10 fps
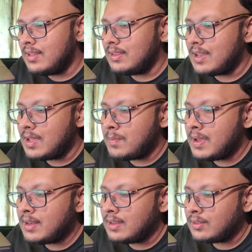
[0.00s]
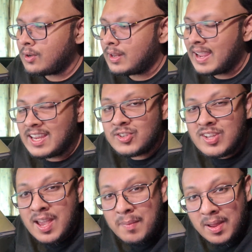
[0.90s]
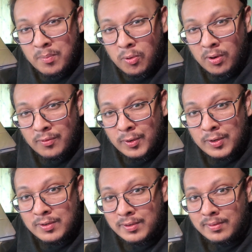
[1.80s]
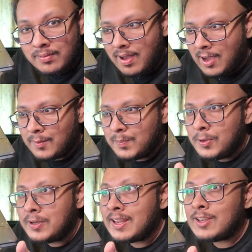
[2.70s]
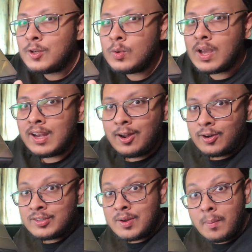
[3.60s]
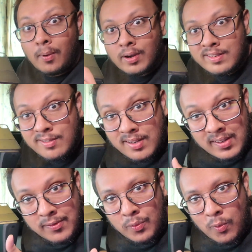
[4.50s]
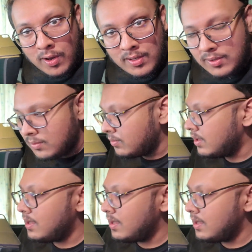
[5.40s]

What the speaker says: the iPad. It's got a HDMI port for you to output into a large monitor if you want to.